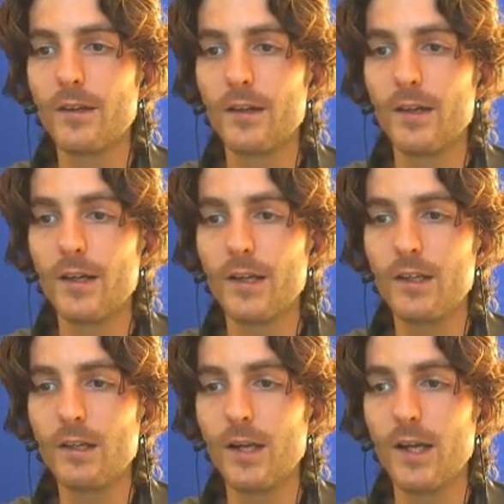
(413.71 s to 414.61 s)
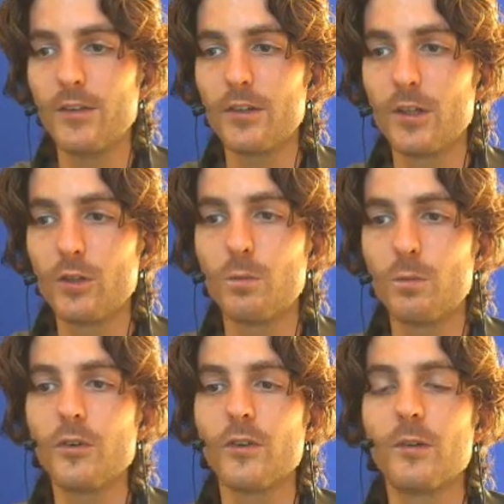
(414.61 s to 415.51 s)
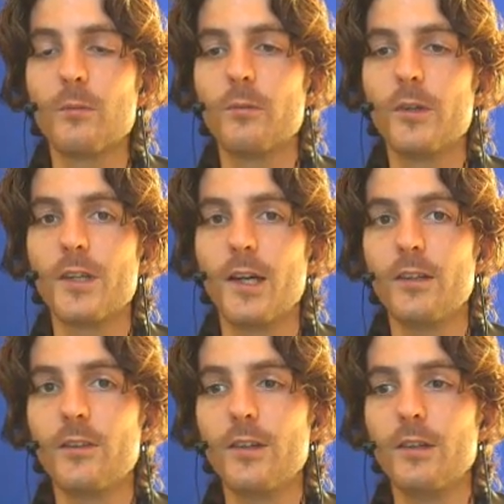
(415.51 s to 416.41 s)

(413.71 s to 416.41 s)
it applies it to both of them simultaneously.